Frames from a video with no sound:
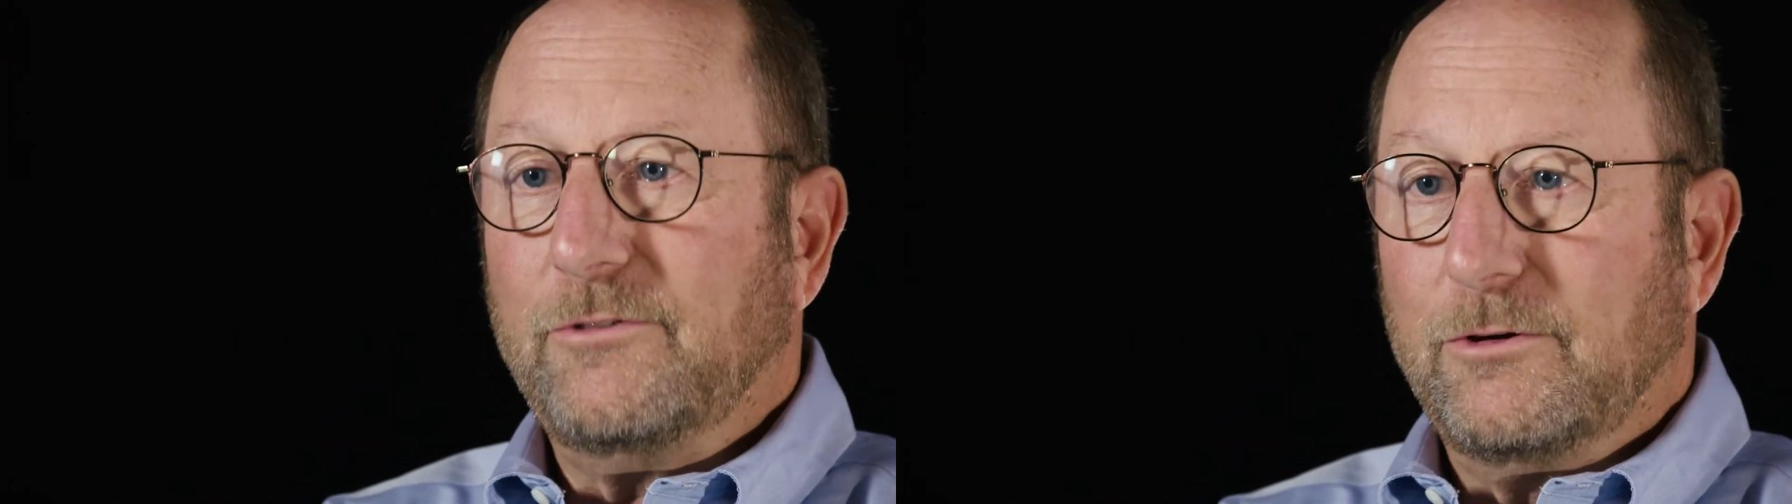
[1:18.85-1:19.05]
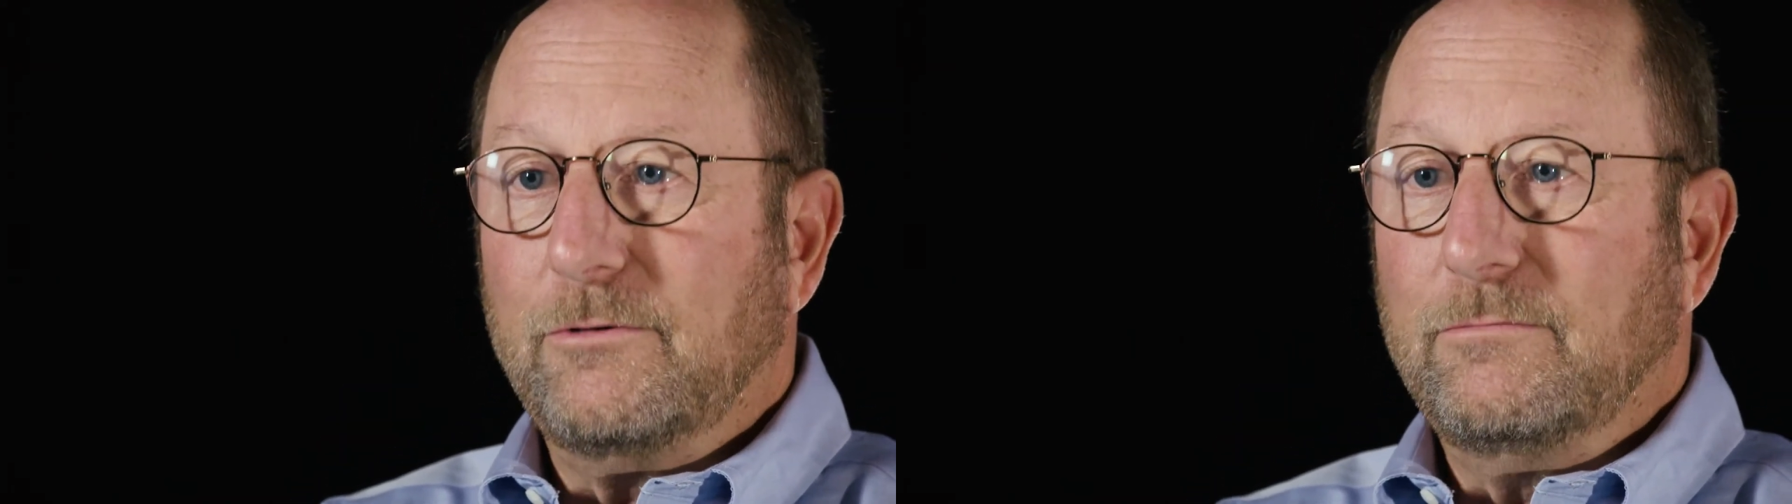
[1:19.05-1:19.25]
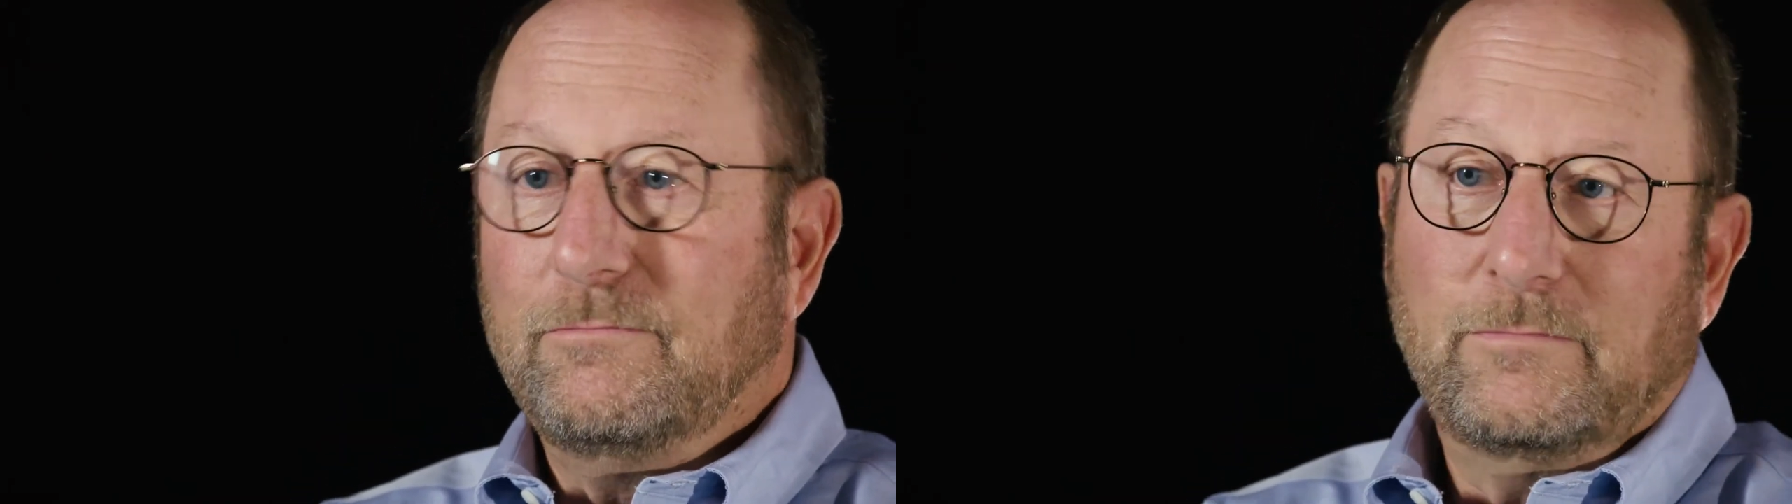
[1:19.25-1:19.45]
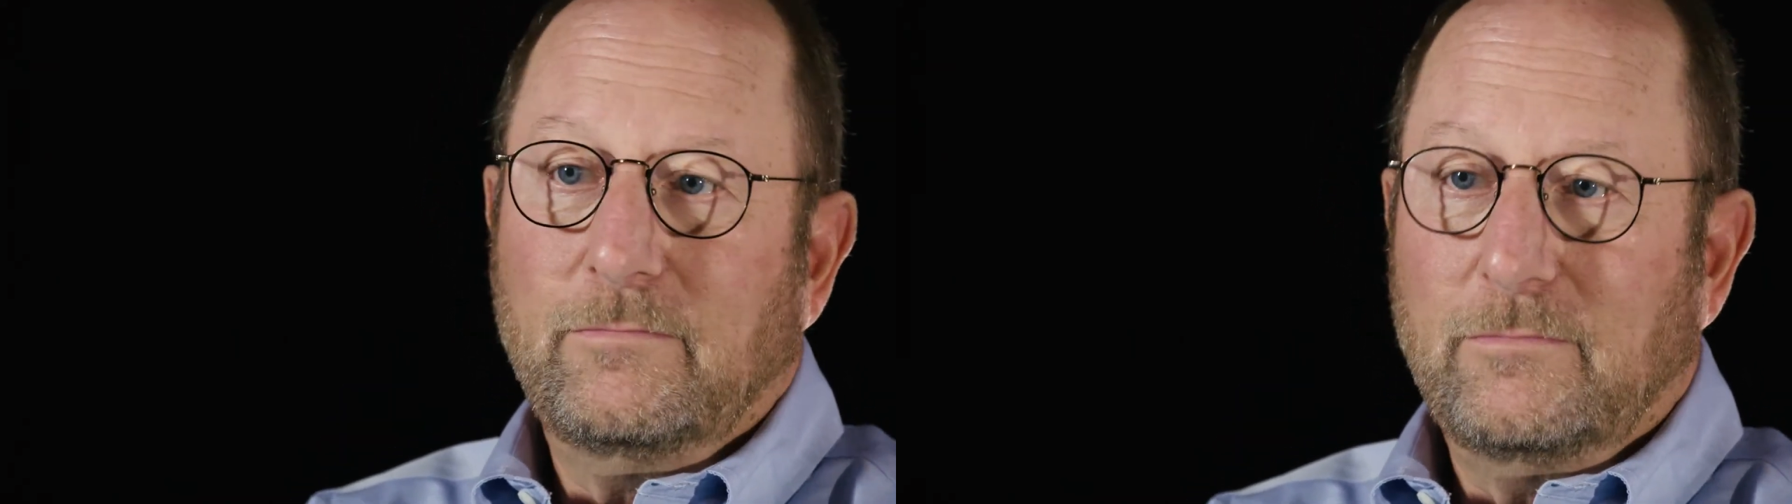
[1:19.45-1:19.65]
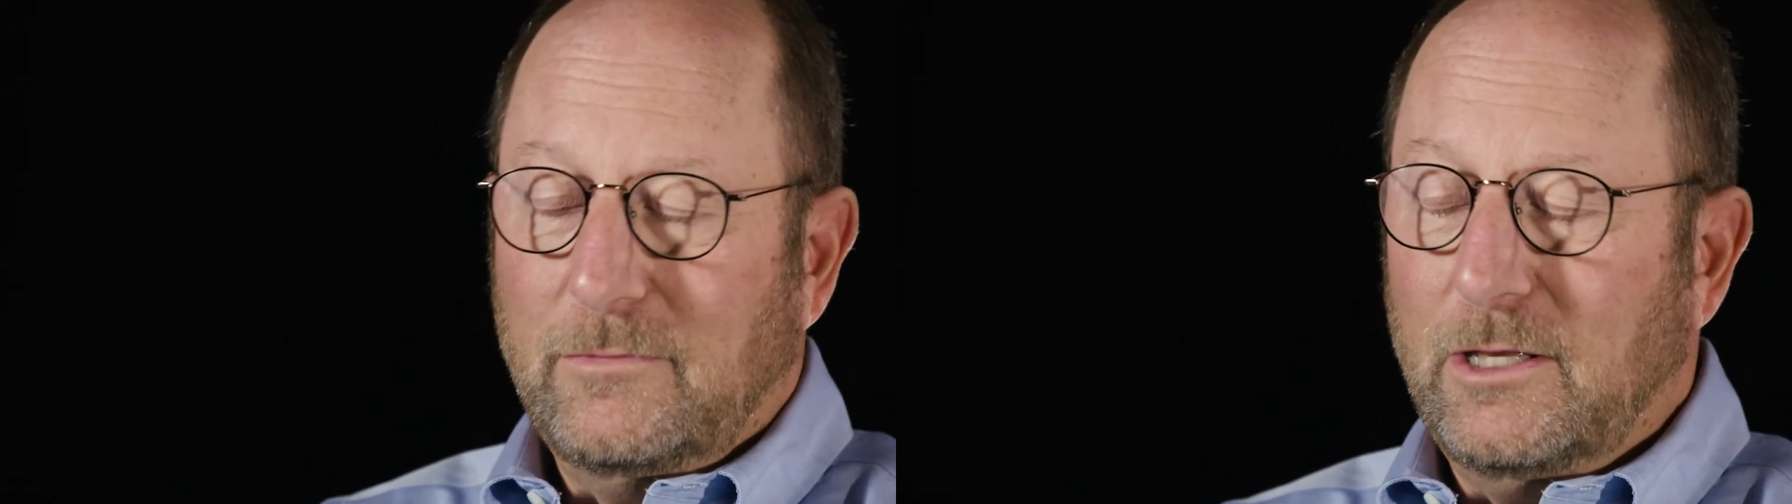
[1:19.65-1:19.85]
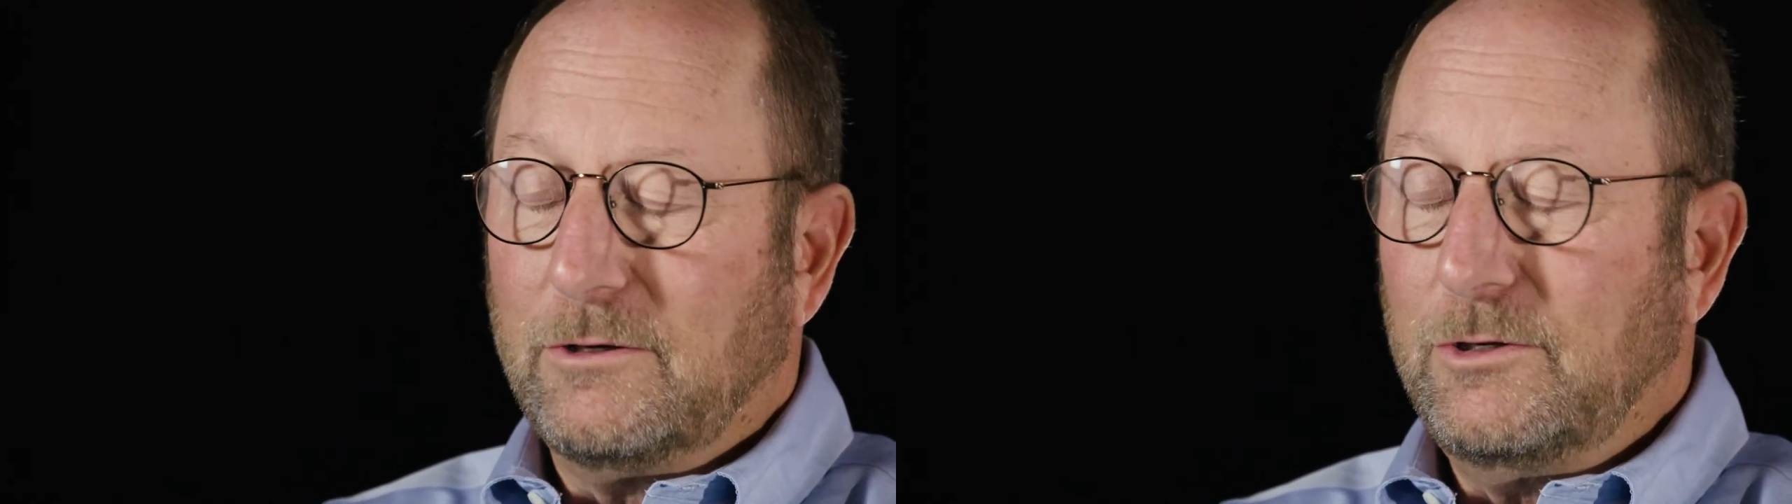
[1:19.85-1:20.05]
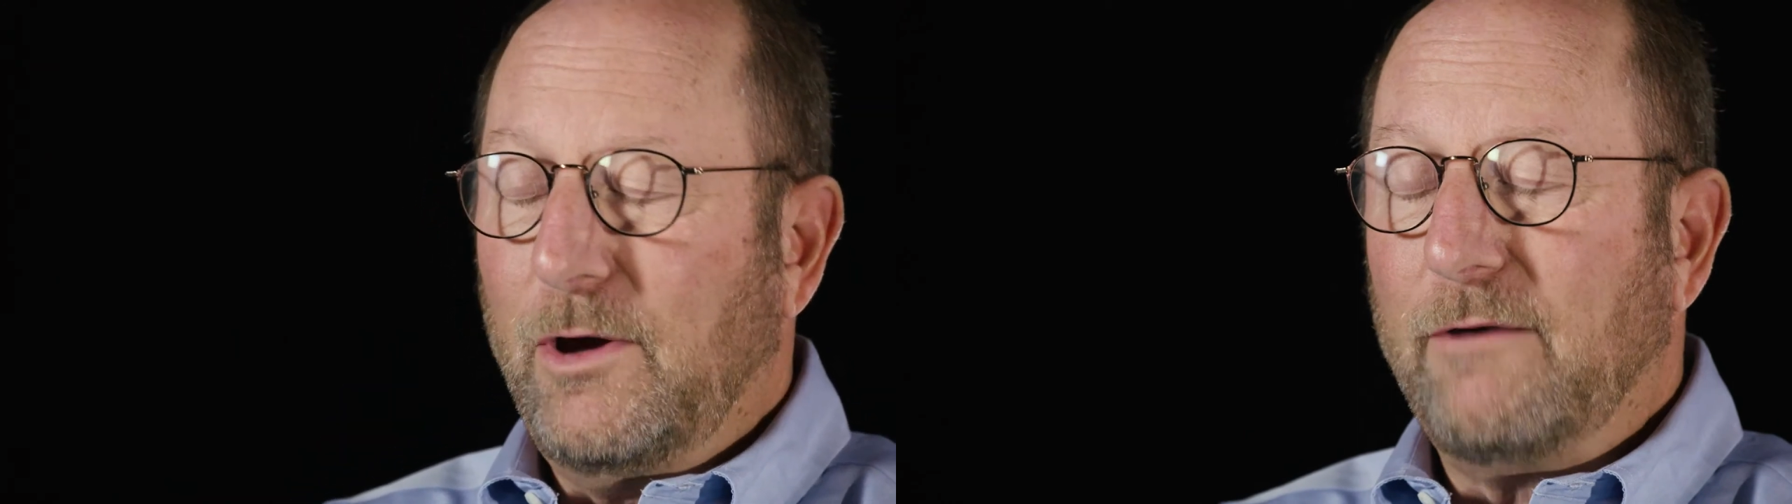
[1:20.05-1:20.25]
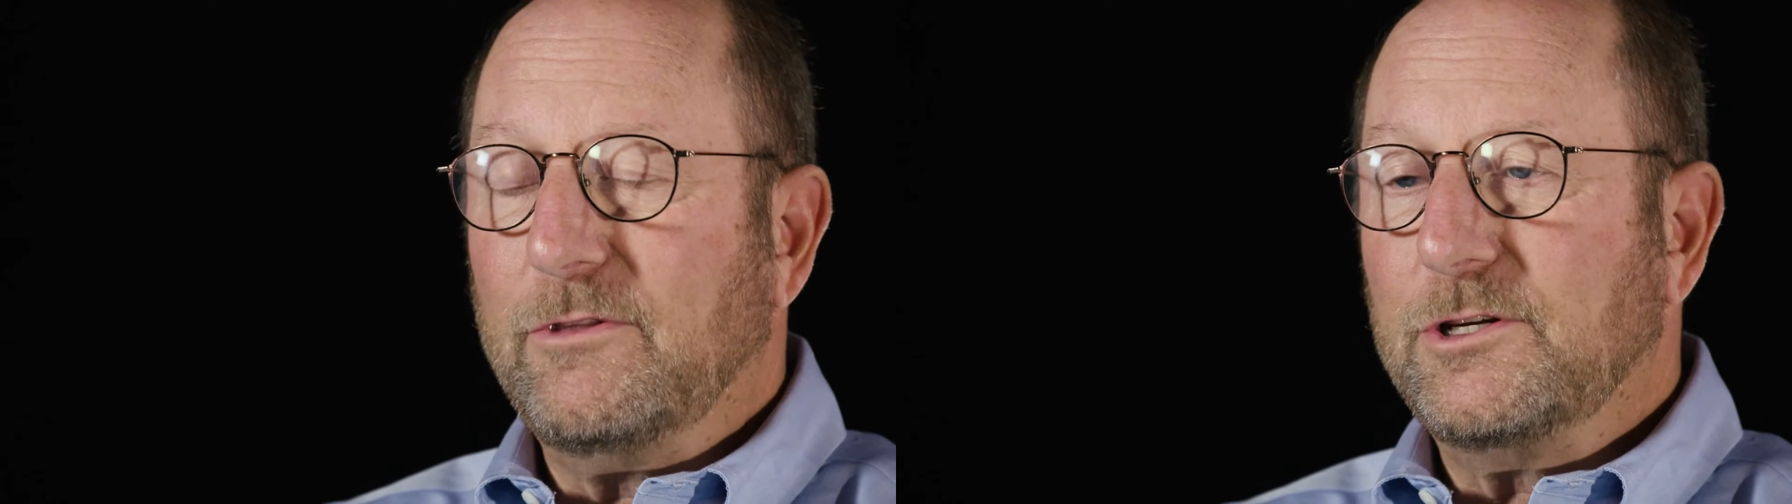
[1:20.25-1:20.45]
you
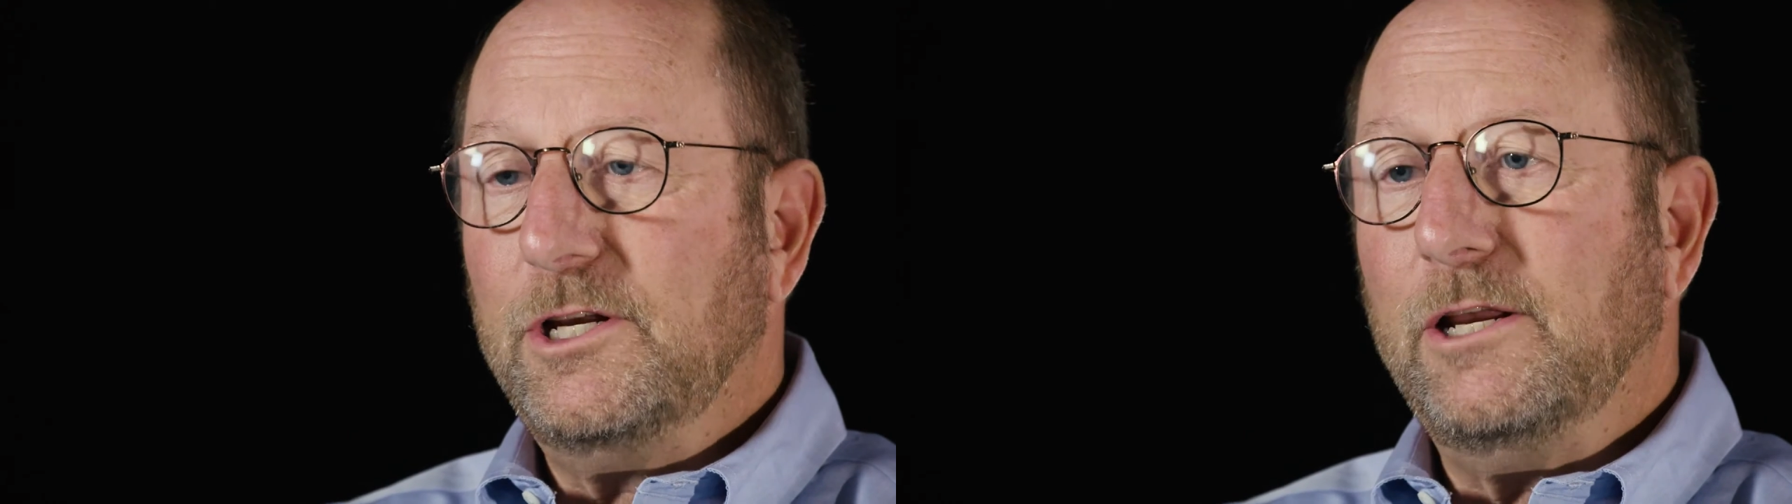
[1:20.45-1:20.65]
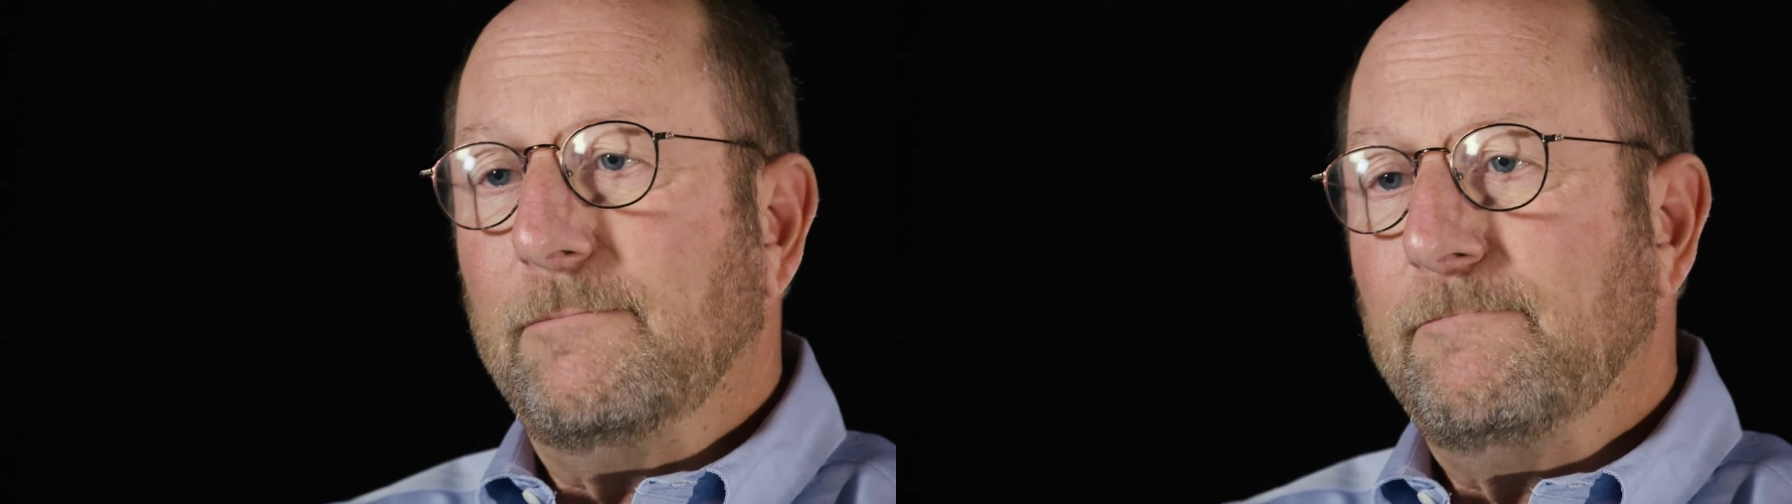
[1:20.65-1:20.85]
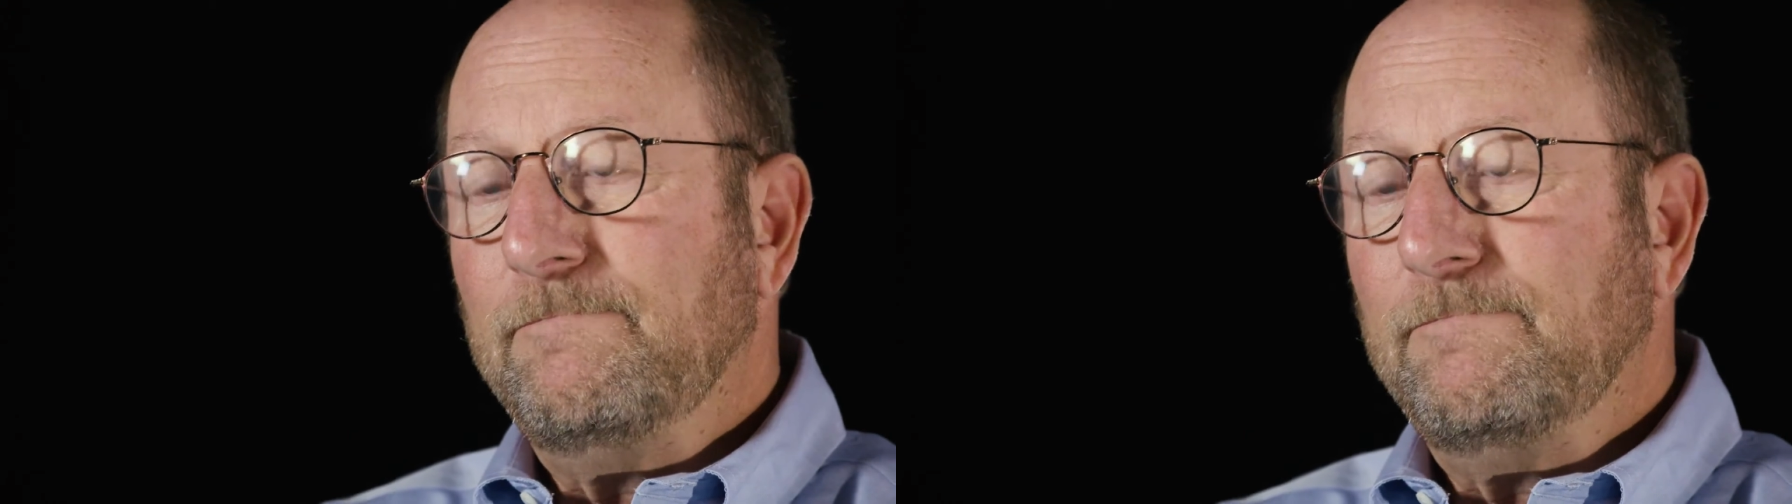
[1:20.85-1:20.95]
have the gene.